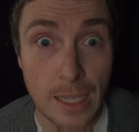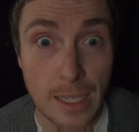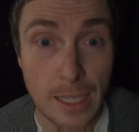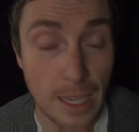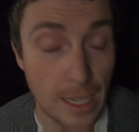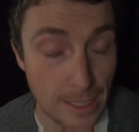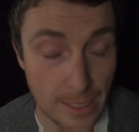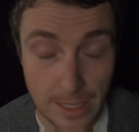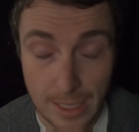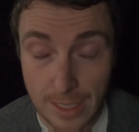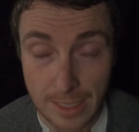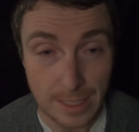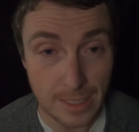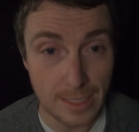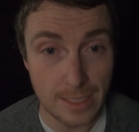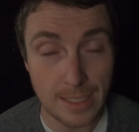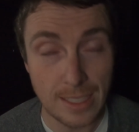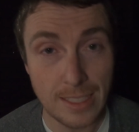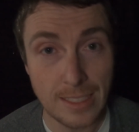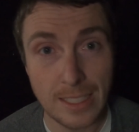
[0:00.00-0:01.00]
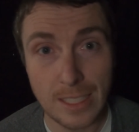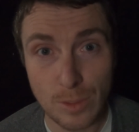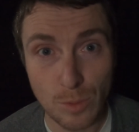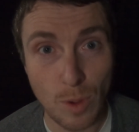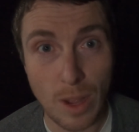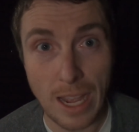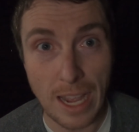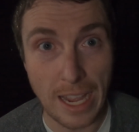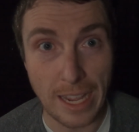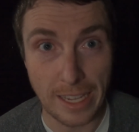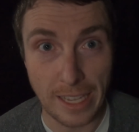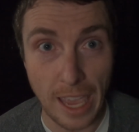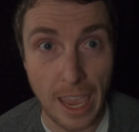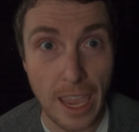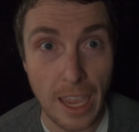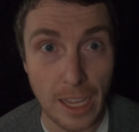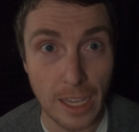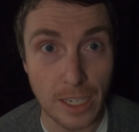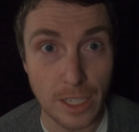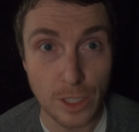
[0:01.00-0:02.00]
Guys, this is why I
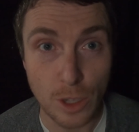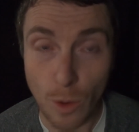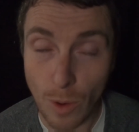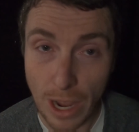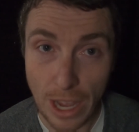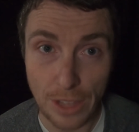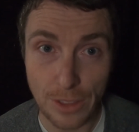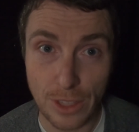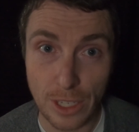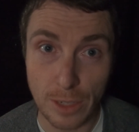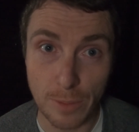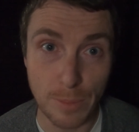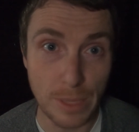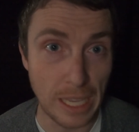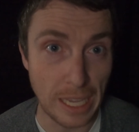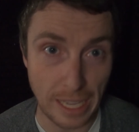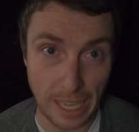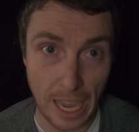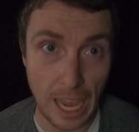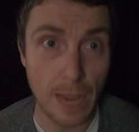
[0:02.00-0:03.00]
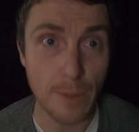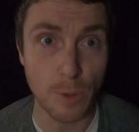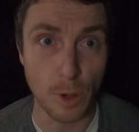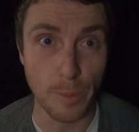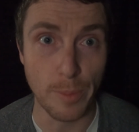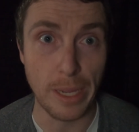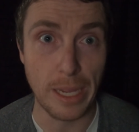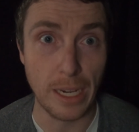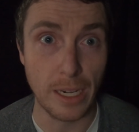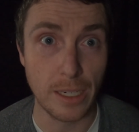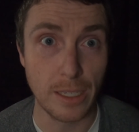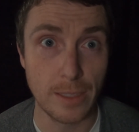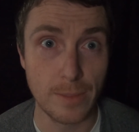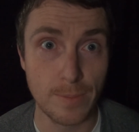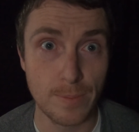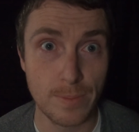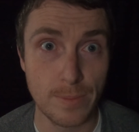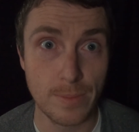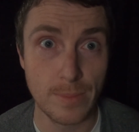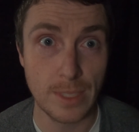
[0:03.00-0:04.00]
can't go out there and be a cameraman.
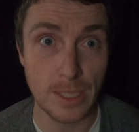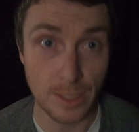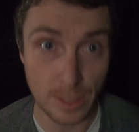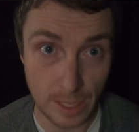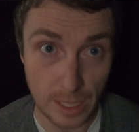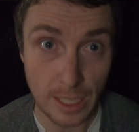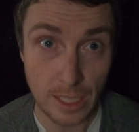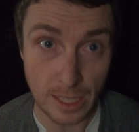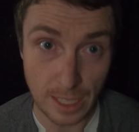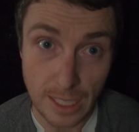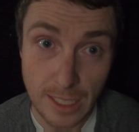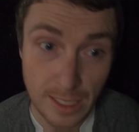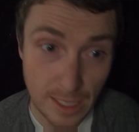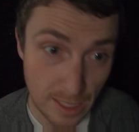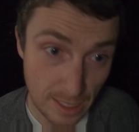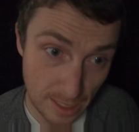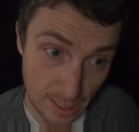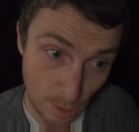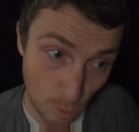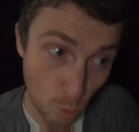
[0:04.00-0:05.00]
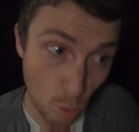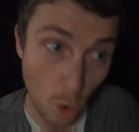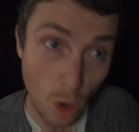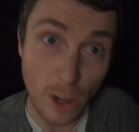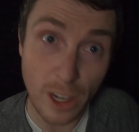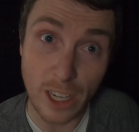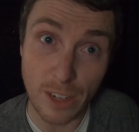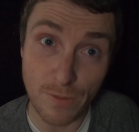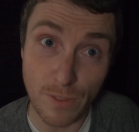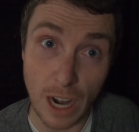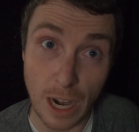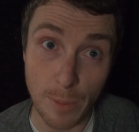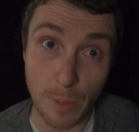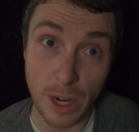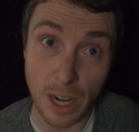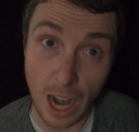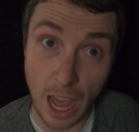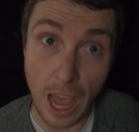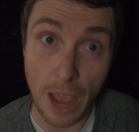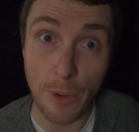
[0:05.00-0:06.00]
You see, this is the work
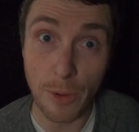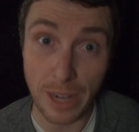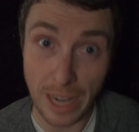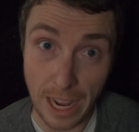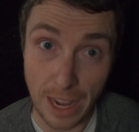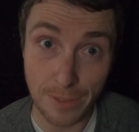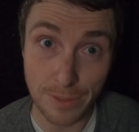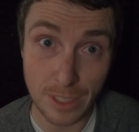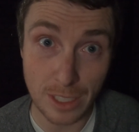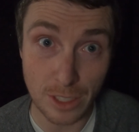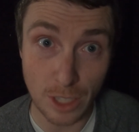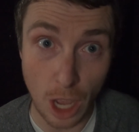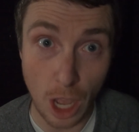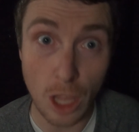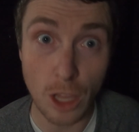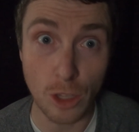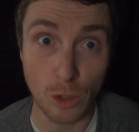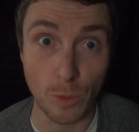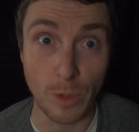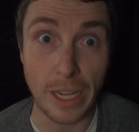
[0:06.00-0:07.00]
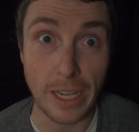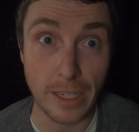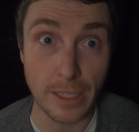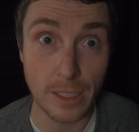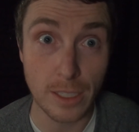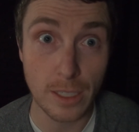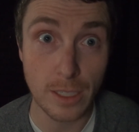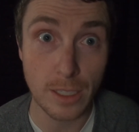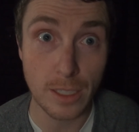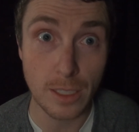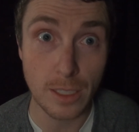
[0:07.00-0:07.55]
environment I would have to tolerate.